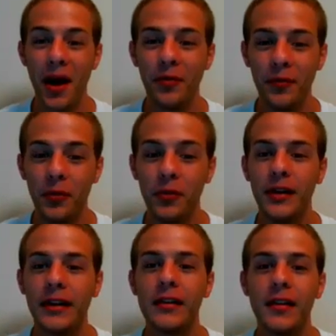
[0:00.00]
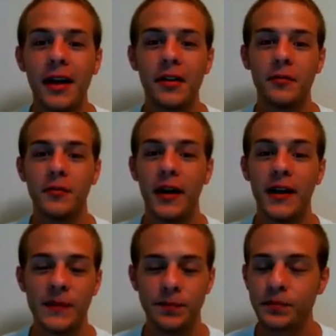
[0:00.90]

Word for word: mouthful and a lot of uh,